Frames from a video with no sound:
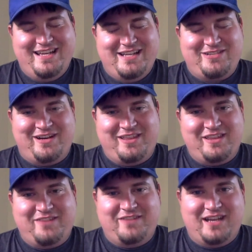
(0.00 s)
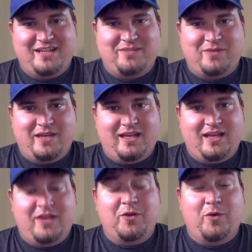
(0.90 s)
trying to think of a nice way,
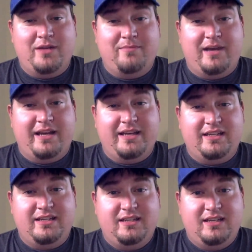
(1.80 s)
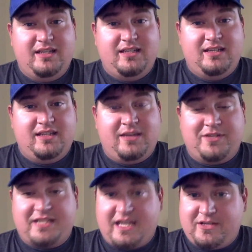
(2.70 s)
annoyed by it. They were
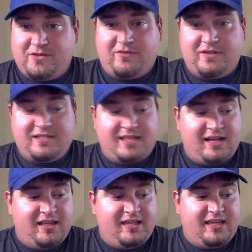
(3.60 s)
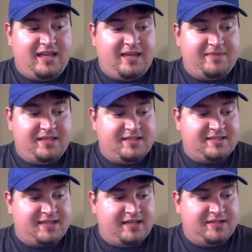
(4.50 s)
scheduled for a satellite camp. They
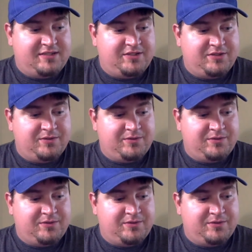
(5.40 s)
decided to,